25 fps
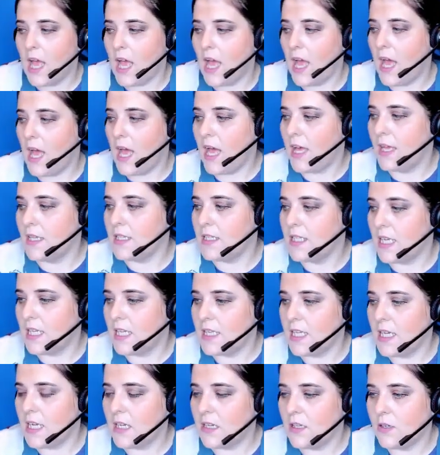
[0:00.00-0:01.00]
And a
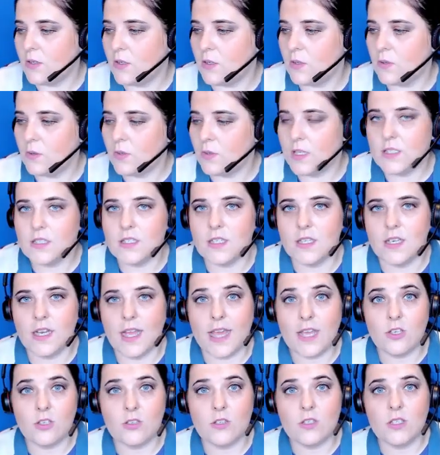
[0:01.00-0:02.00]
lady who is an
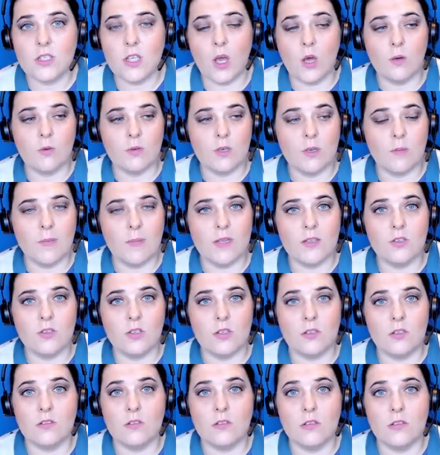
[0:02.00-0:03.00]
agency owner
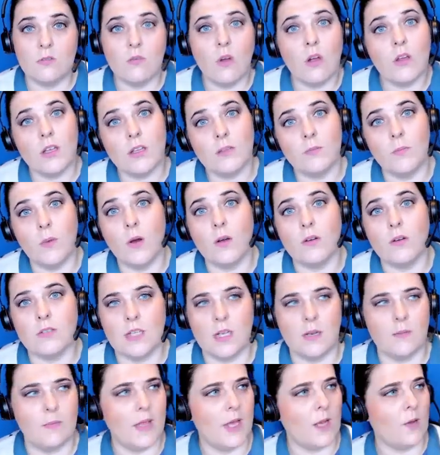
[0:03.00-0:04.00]
mentioned Rocketbook,
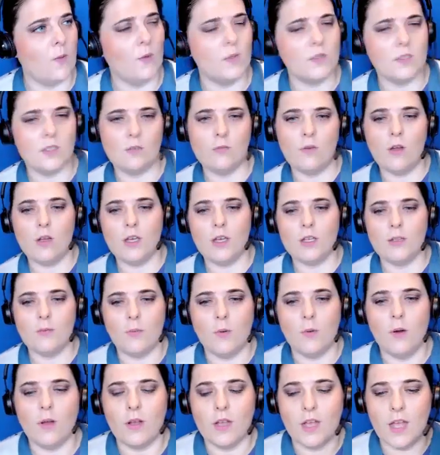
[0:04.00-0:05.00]
and I'm like, what's a
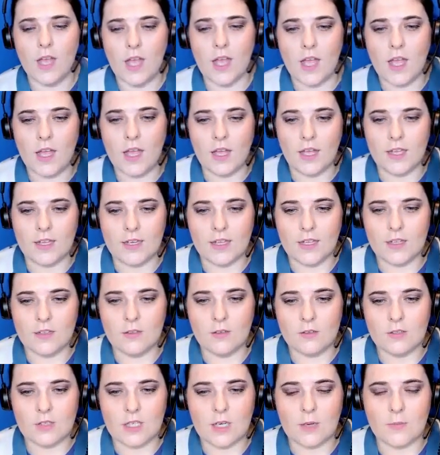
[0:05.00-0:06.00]
Rocketbook? And I
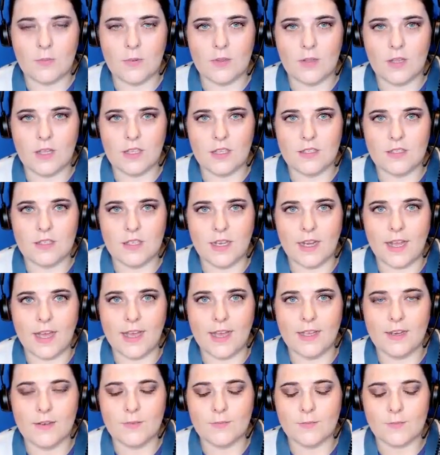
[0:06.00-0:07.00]
looked it up on the
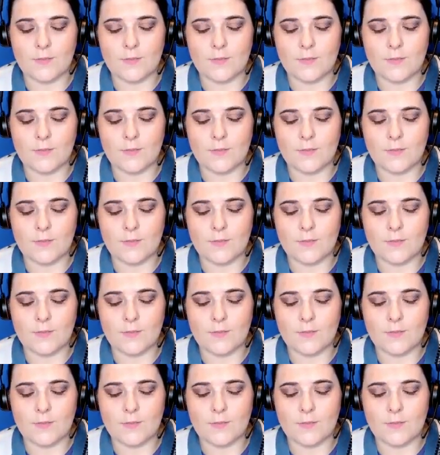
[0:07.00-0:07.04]
internet,